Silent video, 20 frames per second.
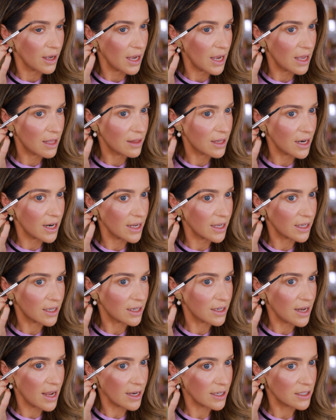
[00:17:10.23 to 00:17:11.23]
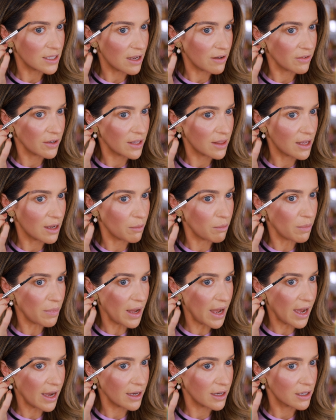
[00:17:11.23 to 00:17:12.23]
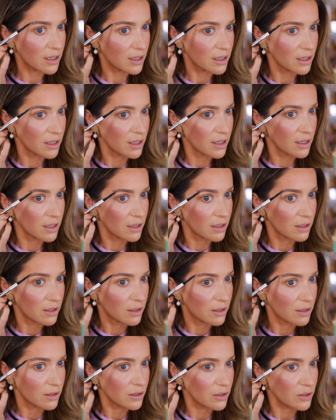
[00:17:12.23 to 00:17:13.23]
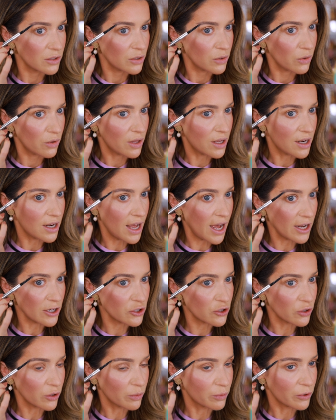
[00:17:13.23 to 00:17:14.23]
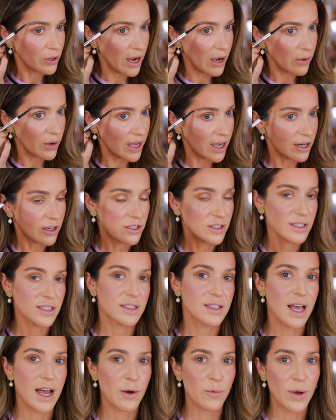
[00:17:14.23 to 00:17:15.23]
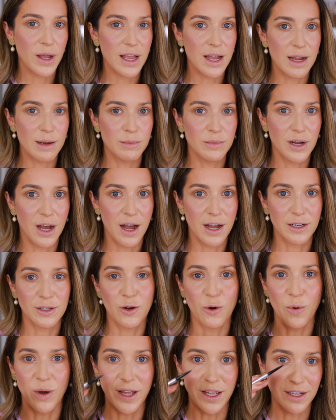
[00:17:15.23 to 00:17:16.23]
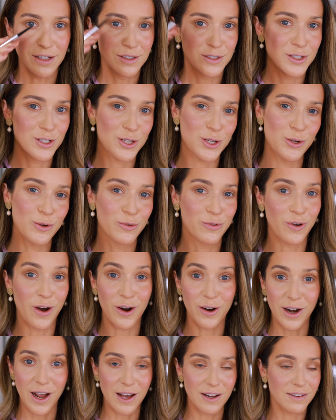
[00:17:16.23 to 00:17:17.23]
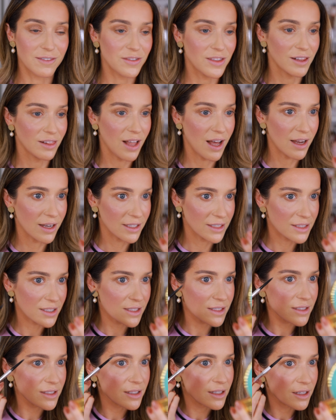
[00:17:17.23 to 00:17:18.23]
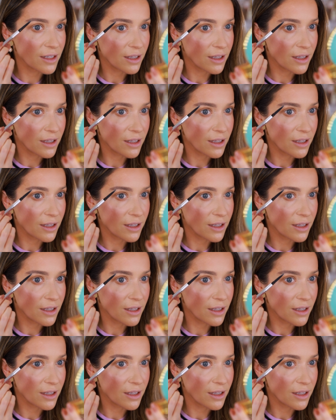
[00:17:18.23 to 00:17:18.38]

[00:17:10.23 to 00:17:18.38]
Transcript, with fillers: And then I connect everything back to the natural brow hairs. That way I'm not going too far out of the lines.